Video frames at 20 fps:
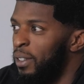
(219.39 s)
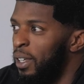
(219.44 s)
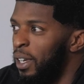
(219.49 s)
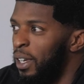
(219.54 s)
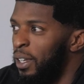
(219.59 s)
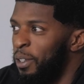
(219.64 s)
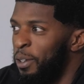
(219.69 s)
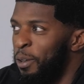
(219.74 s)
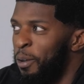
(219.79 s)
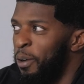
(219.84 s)

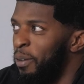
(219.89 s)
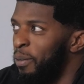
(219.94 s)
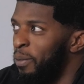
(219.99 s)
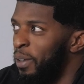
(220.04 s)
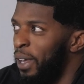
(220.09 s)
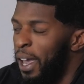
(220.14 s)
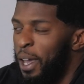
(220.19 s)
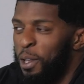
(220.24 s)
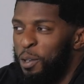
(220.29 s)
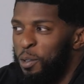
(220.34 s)
like your
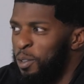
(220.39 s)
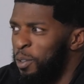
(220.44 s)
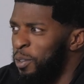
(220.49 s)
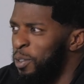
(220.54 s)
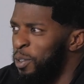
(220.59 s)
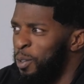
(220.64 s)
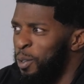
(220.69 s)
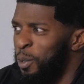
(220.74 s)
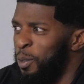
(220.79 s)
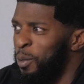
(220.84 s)
handles are
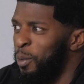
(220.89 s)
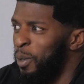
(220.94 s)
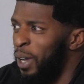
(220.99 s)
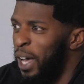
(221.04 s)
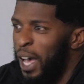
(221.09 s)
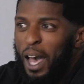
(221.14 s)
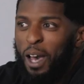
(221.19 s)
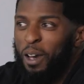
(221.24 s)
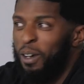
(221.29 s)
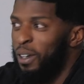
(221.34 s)
so
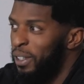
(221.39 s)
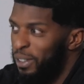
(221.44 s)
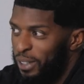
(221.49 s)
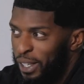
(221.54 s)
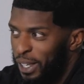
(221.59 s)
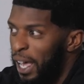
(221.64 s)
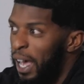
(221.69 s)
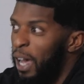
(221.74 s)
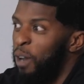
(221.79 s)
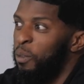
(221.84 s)

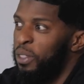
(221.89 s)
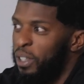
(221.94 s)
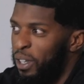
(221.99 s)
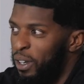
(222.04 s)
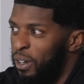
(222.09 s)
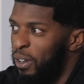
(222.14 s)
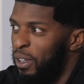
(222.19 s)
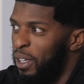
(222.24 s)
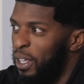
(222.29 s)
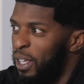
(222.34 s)
out
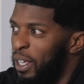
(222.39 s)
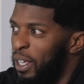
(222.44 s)
there.